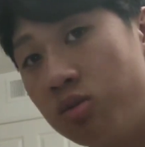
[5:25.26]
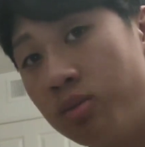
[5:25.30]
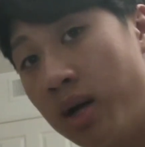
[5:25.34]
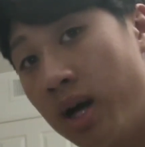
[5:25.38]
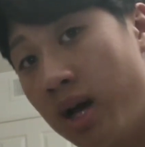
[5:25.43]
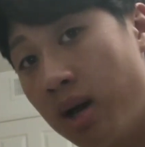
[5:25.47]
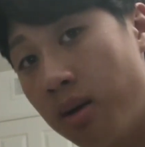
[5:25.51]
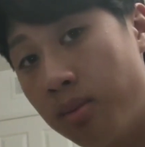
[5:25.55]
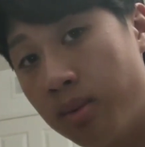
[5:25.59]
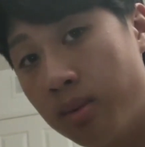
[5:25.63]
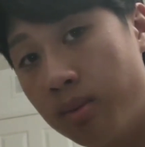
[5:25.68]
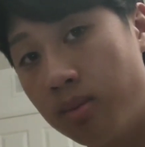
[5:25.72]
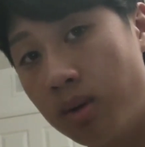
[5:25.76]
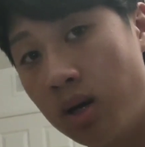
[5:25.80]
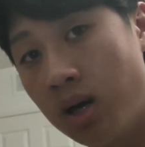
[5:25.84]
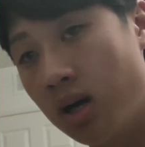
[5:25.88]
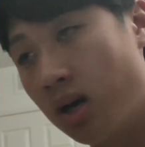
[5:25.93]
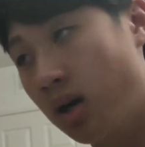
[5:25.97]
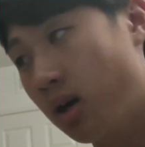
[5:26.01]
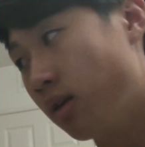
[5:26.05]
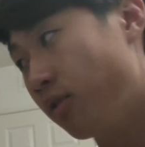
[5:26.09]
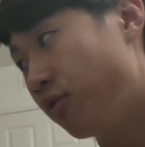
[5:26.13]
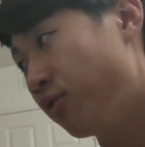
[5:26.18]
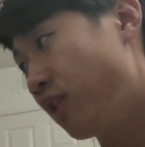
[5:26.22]
buy
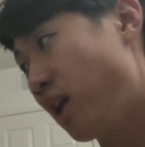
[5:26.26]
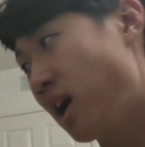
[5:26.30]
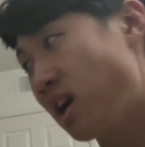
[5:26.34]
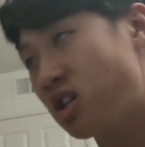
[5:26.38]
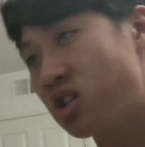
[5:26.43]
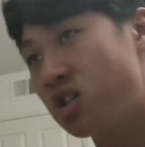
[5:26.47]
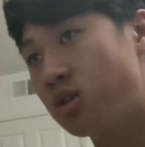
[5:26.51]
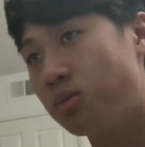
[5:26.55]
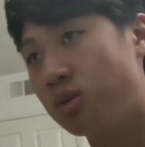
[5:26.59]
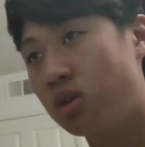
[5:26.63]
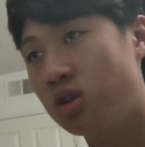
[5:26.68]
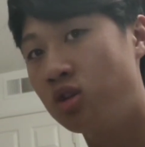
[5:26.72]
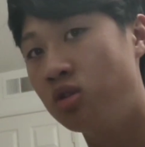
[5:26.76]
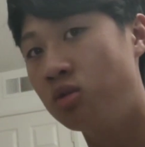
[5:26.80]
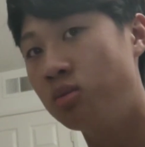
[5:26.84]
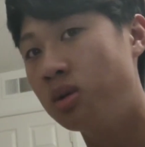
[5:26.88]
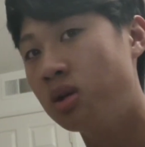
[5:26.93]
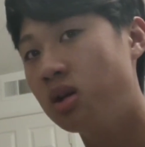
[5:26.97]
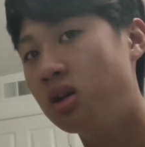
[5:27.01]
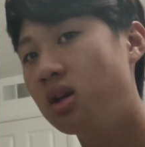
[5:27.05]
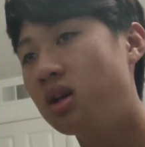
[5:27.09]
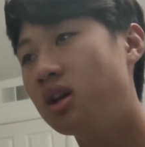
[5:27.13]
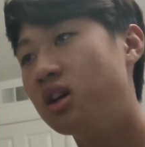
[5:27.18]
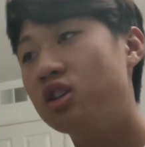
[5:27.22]
a flagship cube
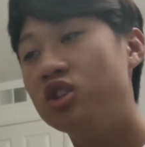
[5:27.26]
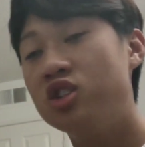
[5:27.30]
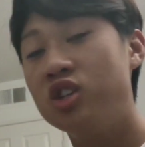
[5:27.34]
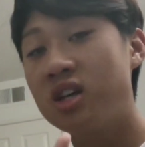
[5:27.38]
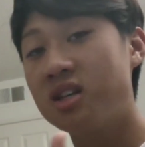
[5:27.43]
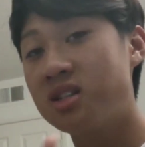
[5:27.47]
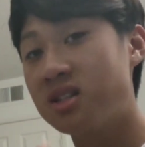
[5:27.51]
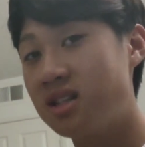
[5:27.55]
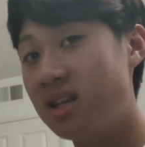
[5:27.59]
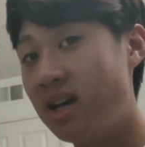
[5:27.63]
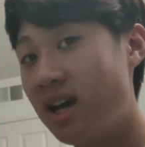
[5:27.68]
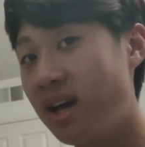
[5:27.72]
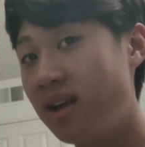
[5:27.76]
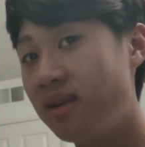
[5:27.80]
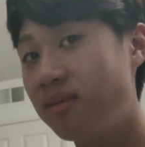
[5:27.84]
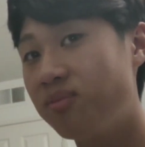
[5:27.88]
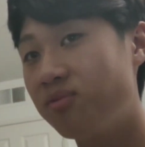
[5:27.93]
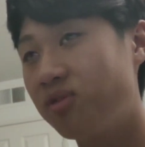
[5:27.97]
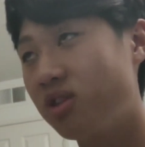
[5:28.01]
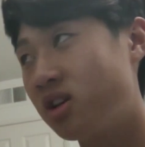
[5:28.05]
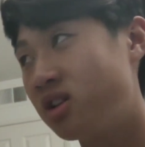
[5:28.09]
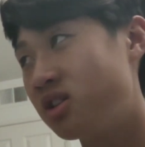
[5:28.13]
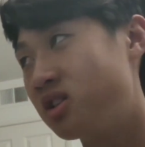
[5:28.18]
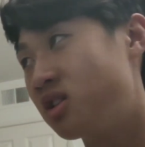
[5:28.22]
just yet
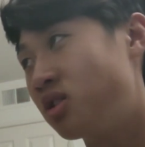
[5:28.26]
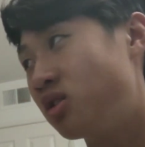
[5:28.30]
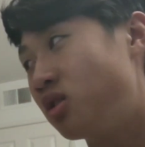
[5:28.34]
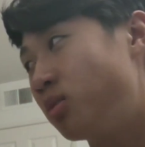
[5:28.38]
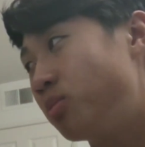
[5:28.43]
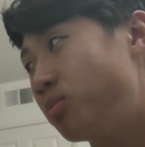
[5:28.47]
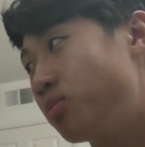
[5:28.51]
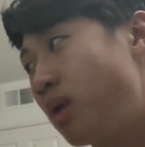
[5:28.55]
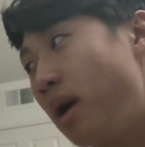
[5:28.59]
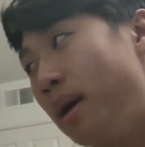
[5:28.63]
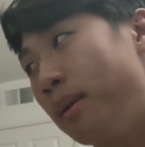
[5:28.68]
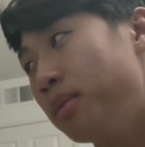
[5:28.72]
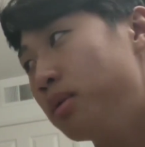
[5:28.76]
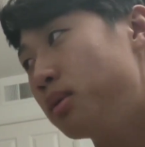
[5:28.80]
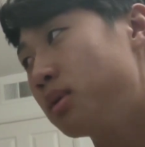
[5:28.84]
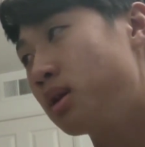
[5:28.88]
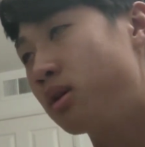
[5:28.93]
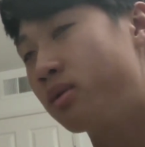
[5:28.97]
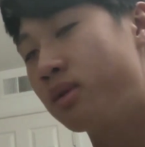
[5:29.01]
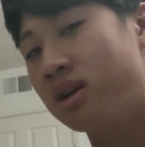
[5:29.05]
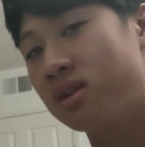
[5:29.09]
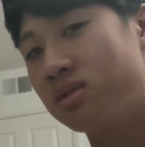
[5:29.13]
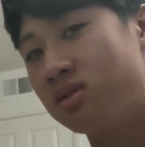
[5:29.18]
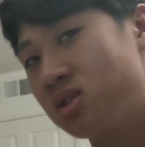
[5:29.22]
until probably
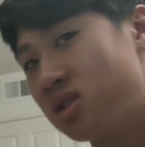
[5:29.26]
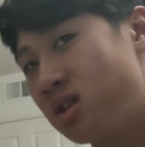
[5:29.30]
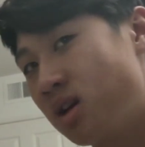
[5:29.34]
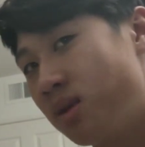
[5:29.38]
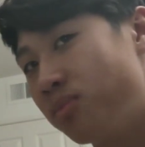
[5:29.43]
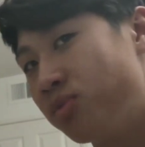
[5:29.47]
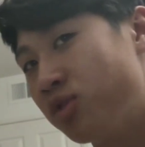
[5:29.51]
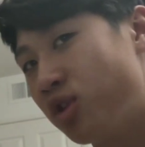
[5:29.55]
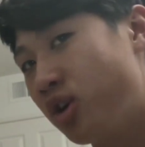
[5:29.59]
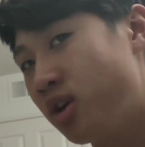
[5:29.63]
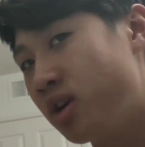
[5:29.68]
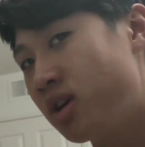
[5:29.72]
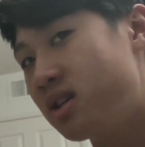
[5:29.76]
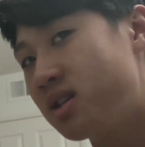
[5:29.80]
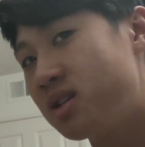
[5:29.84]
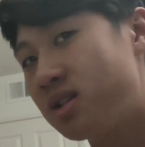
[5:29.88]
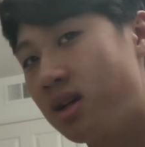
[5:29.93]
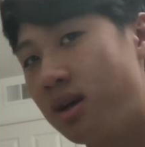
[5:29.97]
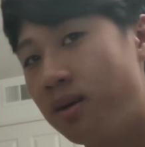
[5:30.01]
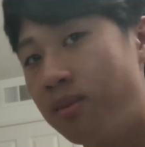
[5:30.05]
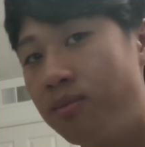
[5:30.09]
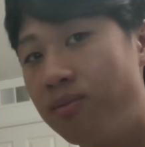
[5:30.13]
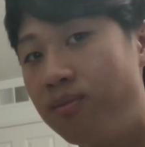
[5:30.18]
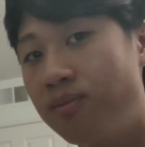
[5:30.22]
around sub 30,
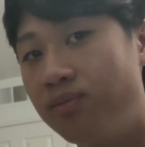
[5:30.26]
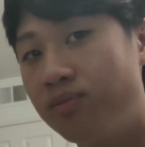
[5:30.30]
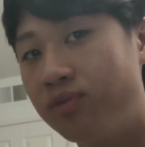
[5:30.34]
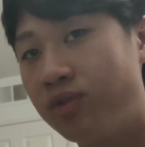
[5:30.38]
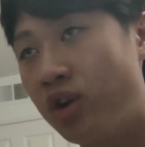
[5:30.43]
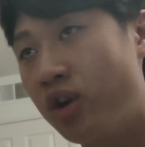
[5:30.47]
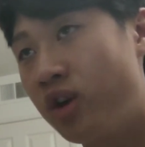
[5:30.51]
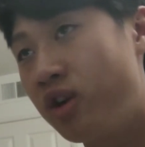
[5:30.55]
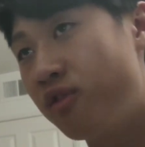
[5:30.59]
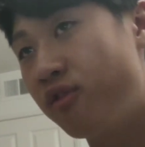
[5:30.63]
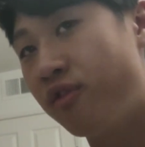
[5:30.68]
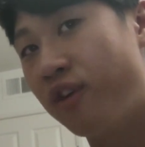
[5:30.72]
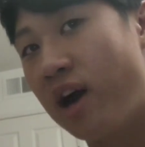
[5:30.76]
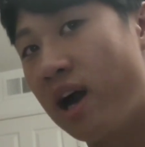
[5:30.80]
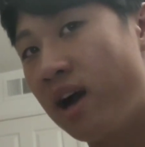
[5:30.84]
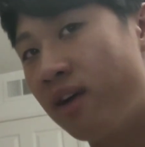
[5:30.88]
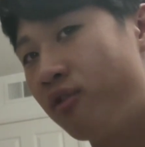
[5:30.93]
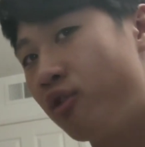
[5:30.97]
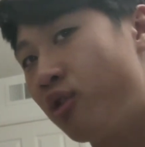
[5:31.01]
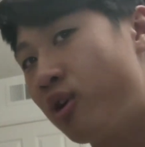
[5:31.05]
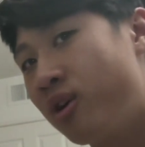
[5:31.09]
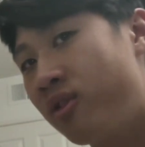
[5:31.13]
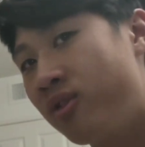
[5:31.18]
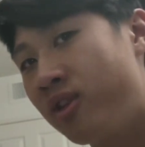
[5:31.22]
sub 35,
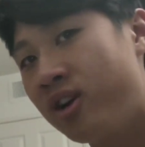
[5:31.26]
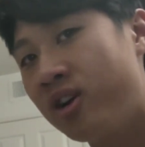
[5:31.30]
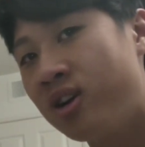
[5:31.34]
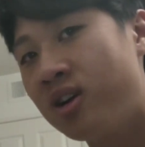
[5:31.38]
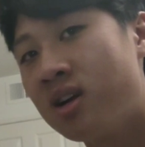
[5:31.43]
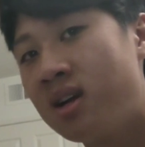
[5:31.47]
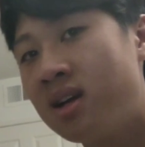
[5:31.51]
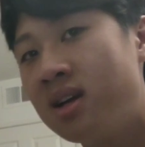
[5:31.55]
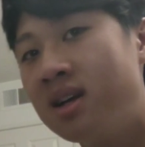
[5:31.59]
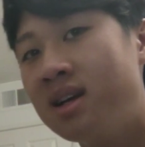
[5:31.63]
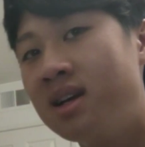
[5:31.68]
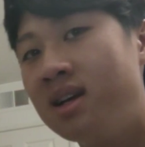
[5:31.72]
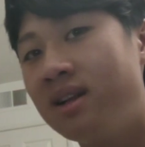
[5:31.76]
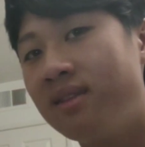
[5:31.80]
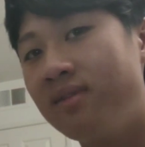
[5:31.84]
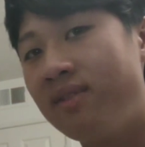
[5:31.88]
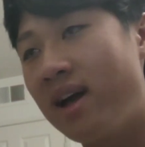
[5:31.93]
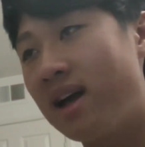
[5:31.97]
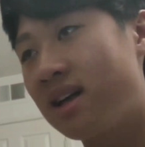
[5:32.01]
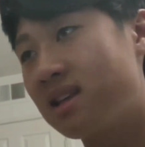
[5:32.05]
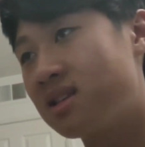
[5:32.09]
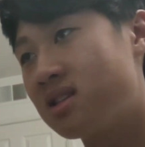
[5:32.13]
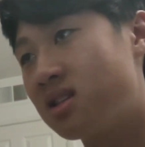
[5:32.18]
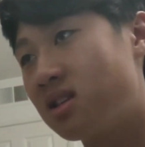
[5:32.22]
around there.
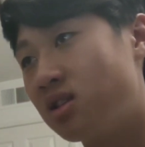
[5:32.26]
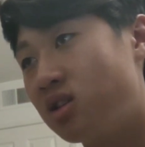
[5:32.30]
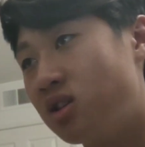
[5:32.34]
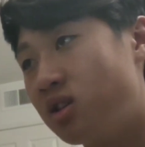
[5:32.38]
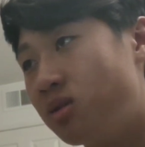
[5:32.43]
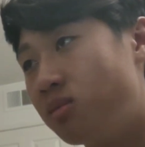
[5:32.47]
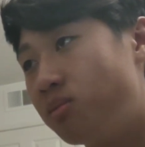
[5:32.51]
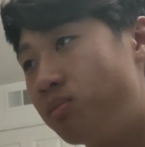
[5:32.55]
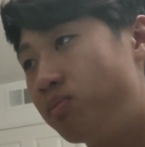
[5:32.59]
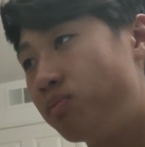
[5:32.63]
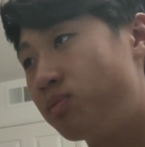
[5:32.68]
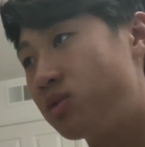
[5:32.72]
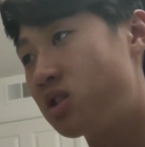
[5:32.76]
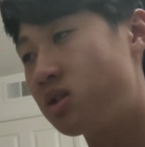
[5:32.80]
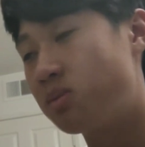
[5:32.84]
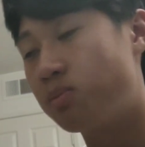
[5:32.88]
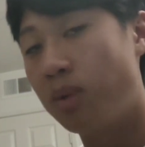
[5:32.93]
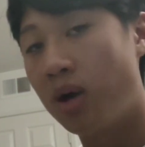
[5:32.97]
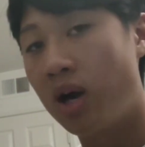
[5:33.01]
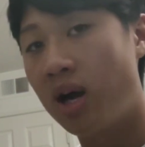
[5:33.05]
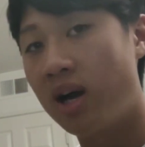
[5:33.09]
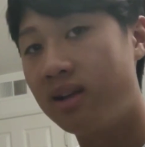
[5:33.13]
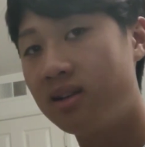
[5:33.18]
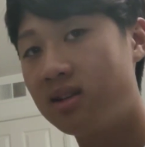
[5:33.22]
That's a good
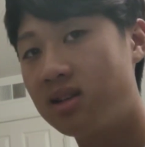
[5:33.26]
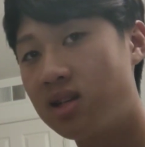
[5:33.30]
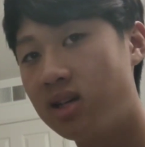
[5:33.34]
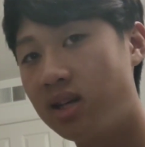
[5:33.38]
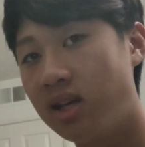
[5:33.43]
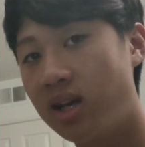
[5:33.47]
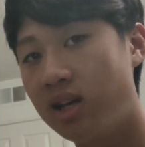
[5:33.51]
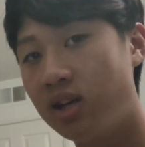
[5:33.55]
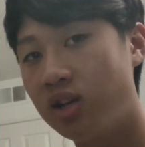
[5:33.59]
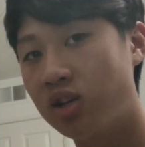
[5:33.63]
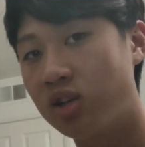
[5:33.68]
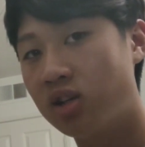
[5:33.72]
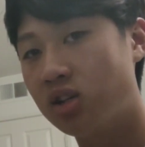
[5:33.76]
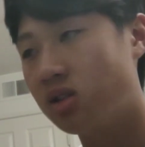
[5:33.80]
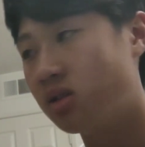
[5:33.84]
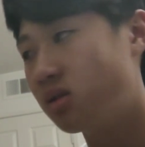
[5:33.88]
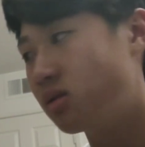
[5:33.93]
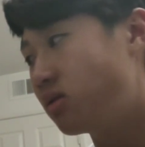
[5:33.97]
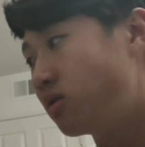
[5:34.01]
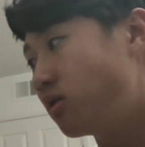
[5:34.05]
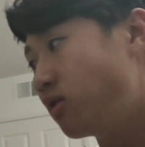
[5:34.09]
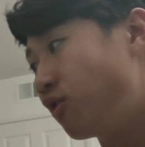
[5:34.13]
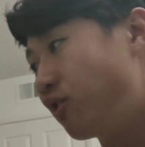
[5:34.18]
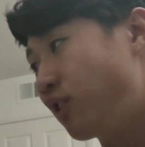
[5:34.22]
spot to get your
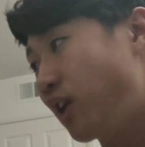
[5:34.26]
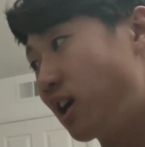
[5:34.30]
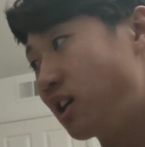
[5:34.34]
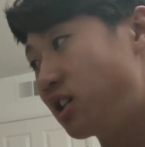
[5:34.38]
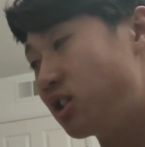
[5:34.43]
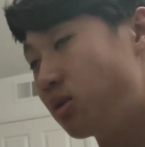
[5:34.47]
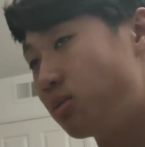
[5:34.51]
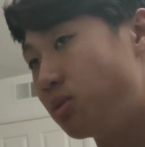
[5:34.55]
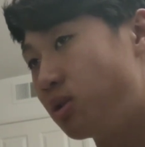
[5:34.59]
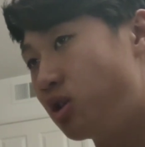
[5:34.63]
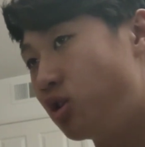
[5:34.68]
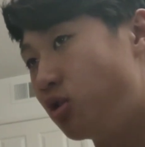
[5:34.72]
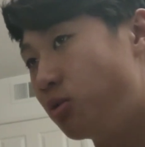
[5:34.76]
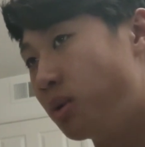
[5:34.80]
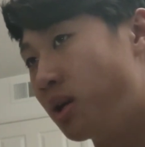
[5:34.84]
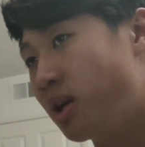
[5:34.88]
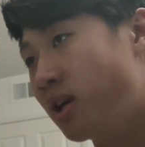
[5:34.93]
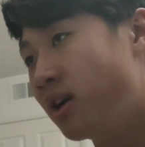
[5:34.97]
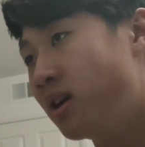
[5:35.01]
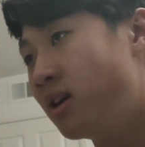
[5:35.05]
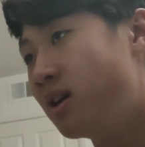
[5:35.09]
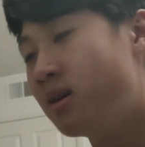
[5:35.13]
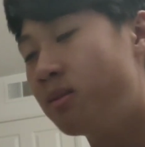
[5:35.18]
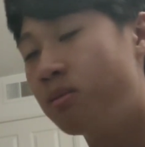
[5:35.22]
flagship cube in.
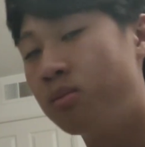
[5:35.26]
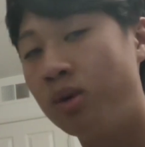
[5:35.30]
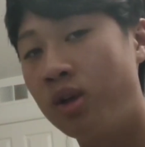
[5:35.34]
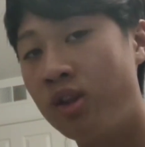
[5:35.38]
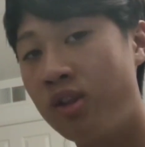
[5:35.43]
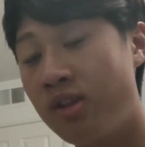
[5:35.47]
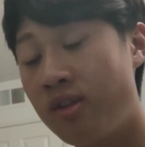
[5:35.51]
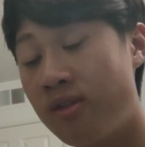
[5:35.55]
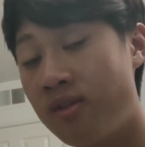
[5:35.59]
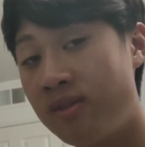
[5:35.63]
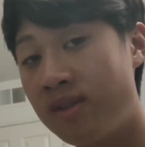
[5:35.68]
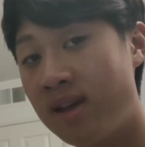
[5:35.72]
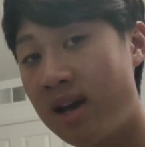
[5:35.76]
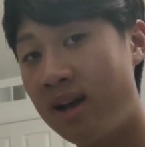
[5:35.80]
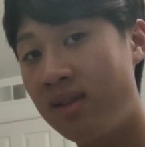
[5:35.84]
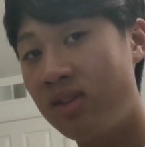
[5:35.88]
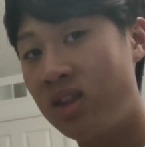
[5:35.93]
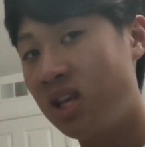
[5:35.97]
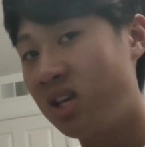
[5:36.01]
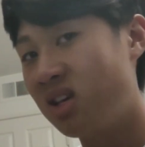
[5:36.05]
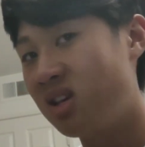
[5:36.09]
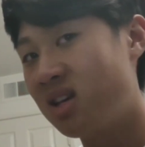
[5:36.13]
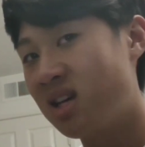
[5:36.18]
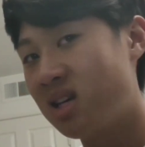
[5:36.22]
But other than that,
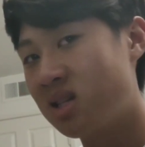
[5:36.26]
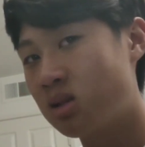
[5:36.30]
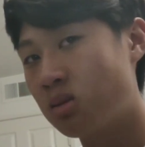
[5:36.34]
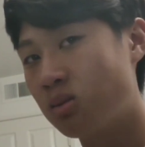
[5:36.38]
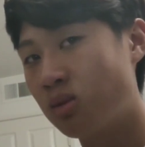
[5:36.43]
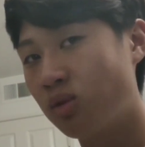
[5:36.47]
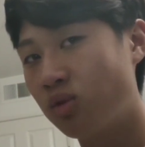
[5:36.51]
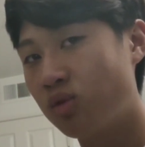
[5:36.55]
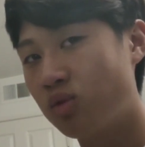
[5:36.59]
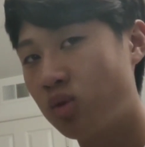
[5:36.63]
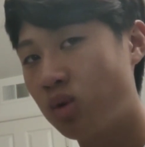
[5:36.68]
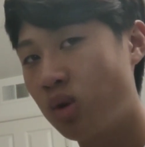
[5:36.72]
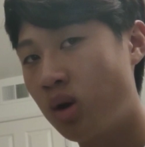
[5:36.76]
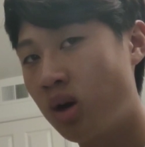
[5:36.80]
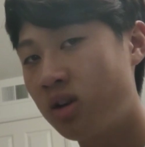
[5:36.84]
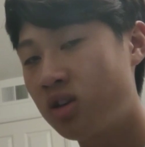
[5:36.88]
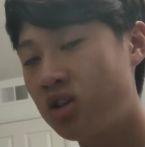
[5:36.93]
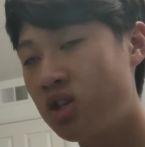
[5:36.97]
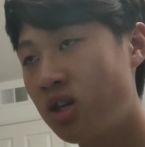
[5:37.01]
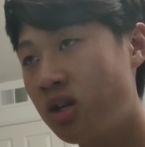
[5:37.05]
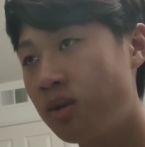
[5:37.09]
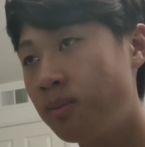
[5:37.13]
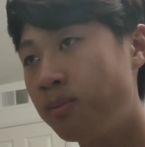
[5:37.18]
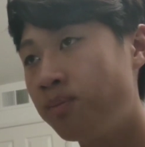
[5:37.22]
thank you guys so much for
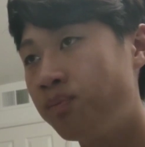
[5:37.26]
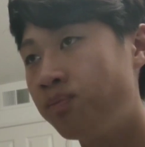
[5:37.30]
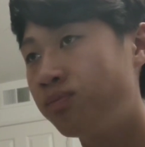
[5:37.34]
watching.